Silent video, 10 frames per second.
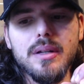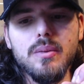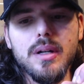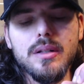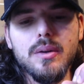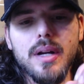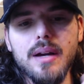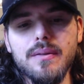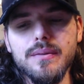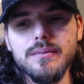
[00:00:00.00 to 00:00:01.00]
what you and I
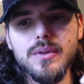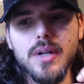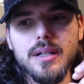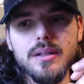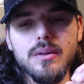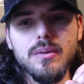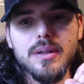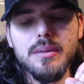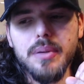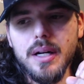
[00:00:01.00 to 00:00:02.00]
have tried to do with
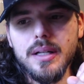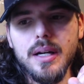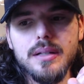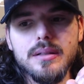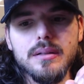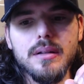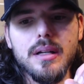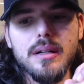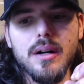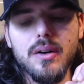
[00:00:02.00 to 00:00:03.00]
the podcast
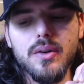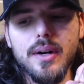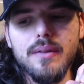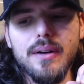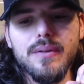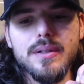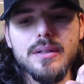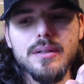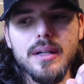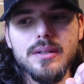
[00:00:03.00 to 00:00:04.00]
and our creative efforts
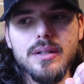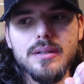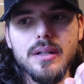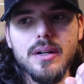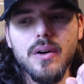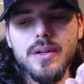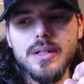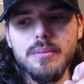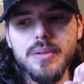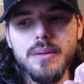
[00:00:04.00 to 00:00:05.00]
is like just
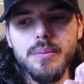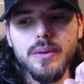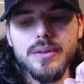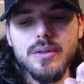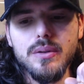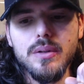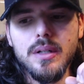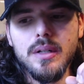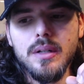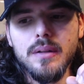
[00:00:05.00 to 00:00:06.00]
encouraging people to
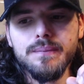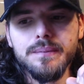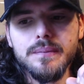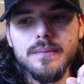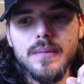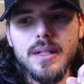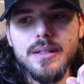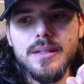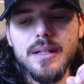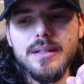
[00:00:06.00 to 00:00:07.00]

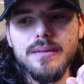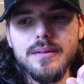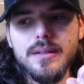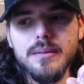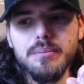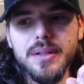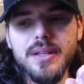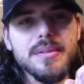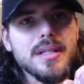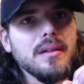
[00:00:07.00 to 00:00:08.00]
seek to put
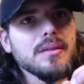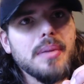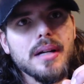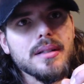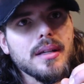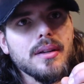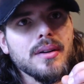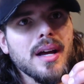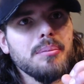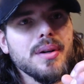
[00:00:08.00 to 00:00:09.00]
themselves back together and
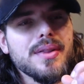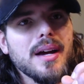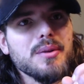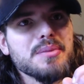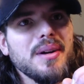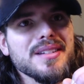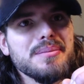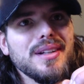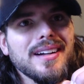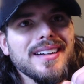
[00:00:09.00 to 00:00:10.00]
not put that
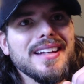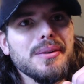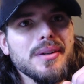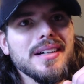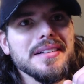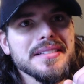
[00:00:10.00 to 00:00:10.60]
responsibility on anyone else.